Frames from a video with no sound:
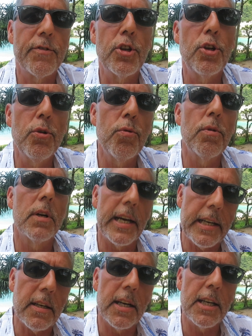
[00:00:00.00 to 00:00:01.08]
2
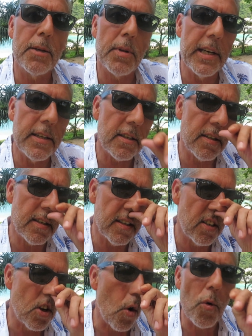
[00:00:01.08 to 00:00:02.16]
late-night places
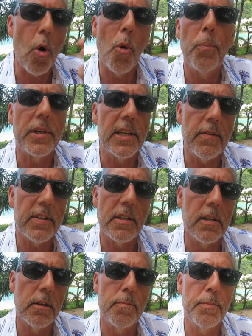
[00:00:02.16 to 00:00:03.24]
that don't open even
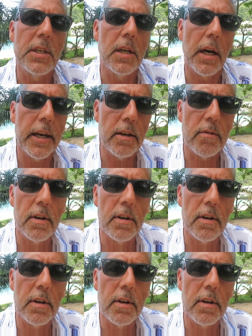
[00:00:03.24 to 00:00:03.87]
till midnight,